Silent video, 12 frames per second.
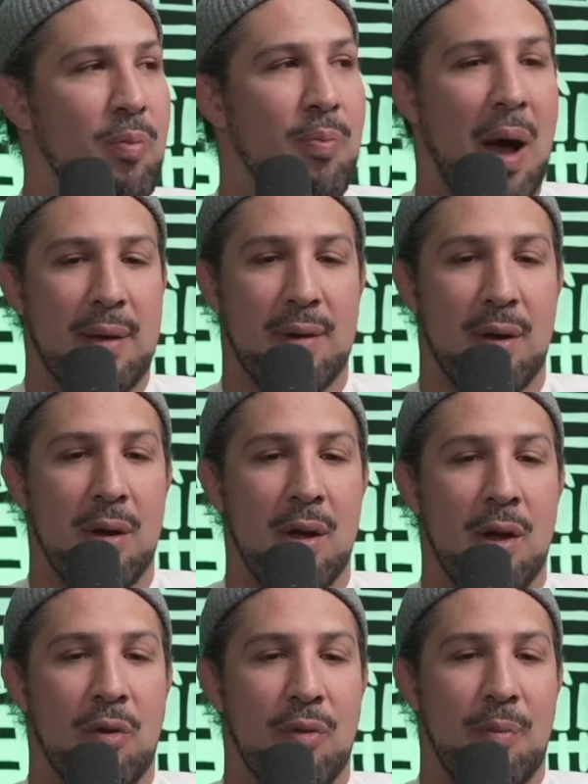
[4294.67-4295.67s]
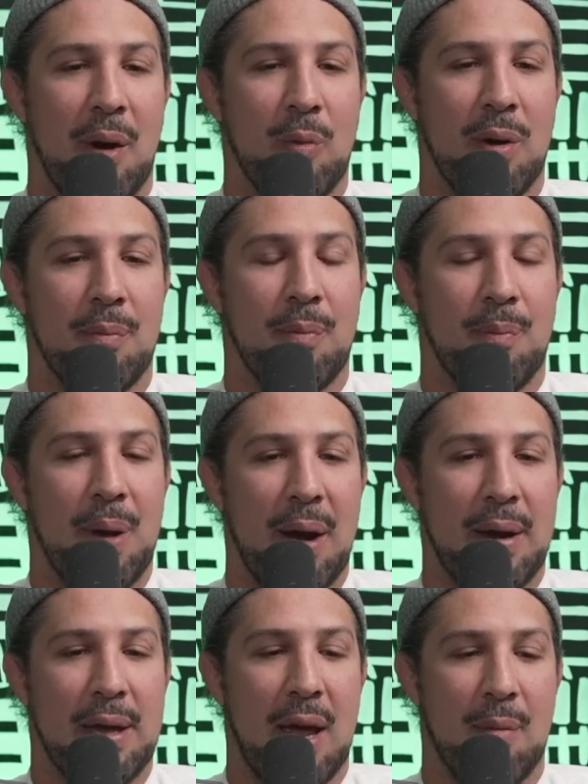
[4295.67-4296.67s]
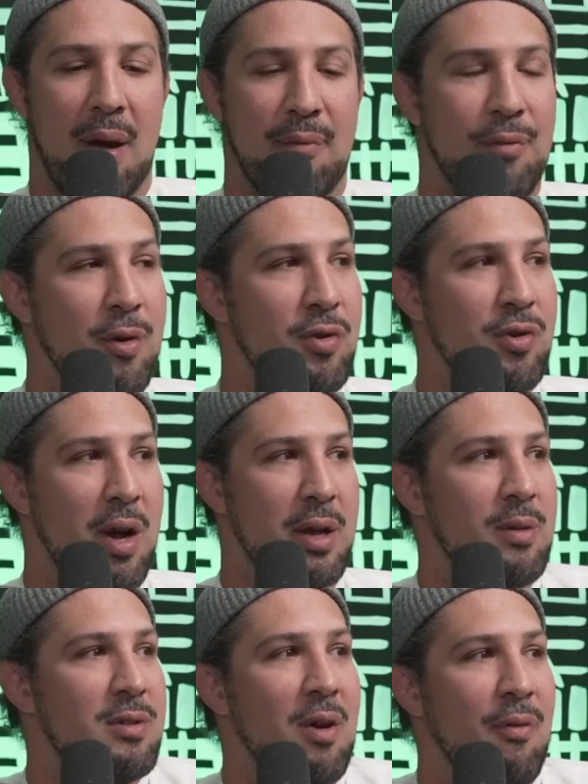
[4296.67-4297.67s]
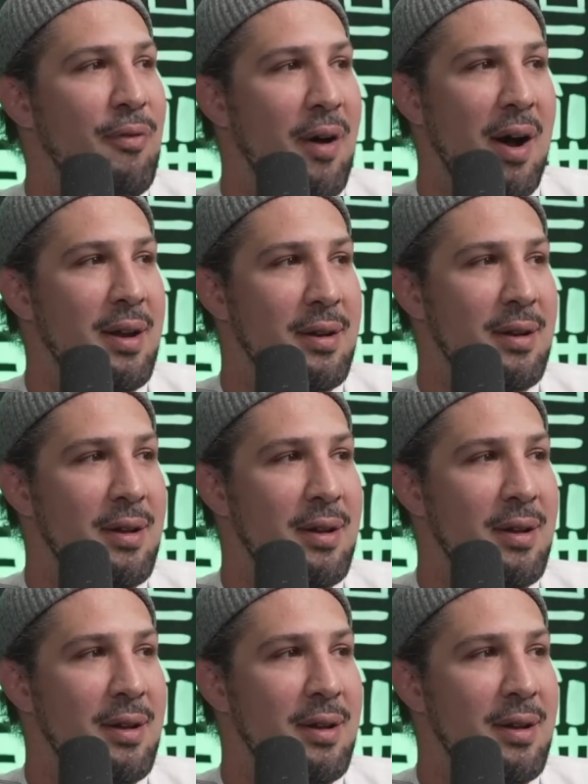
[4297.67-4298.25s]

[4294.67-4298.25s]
Posit, Remember when Perry came on Food Truck? He was so fun.